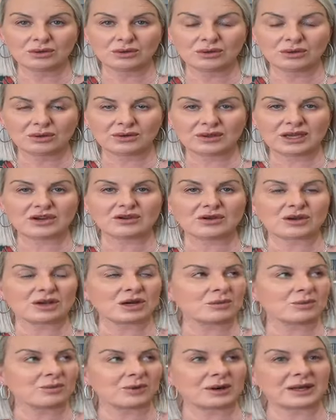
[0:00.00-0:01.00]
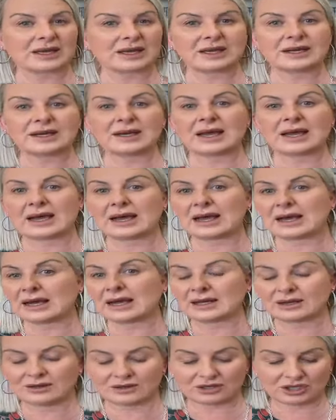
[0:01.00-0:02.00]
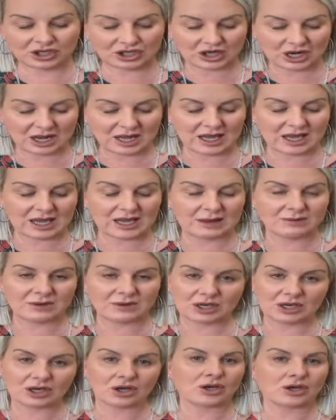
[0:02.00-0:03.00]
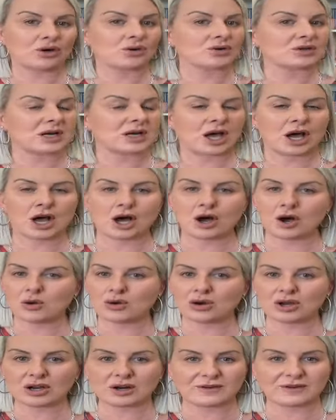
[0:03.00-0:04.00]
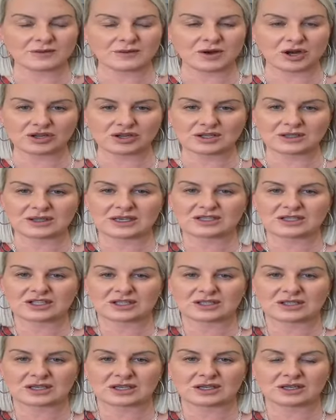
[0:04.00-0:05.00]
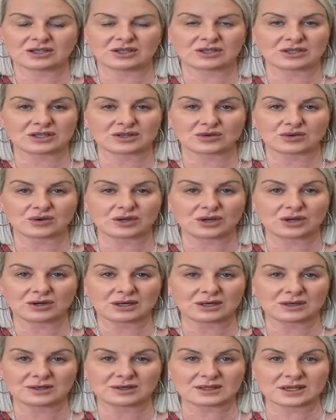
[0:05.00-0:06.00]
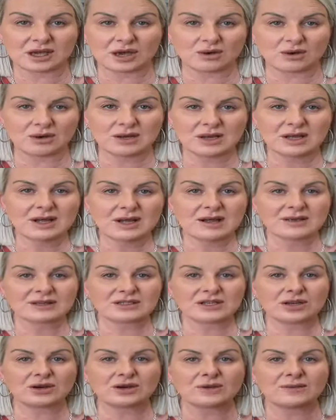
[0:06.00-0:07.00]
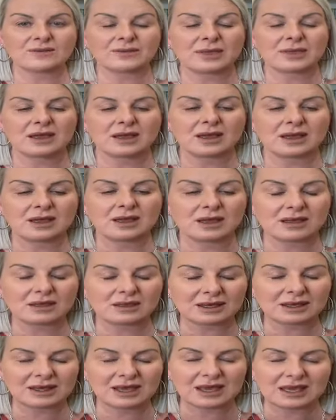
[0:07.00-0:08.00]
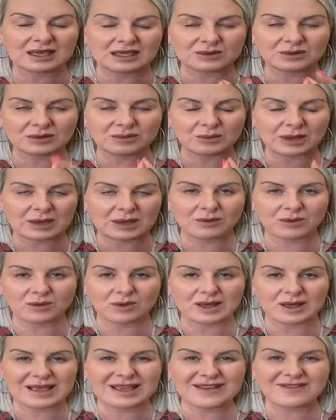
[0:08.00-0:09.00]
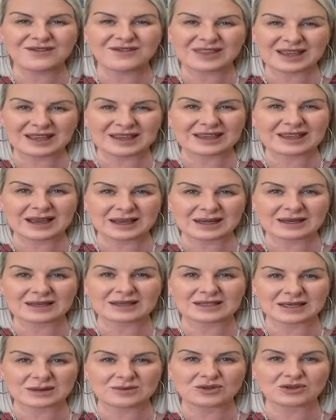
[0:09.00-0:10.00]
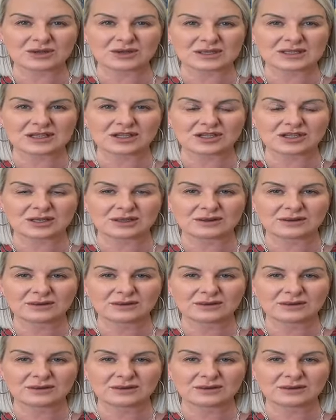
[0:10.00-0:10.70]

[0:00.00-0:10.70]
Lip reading: then you're going to bring in shame, guilt, a whole lot of emotion that's just going to destroy your little soul. So the key is with people, if they can't accept your decision,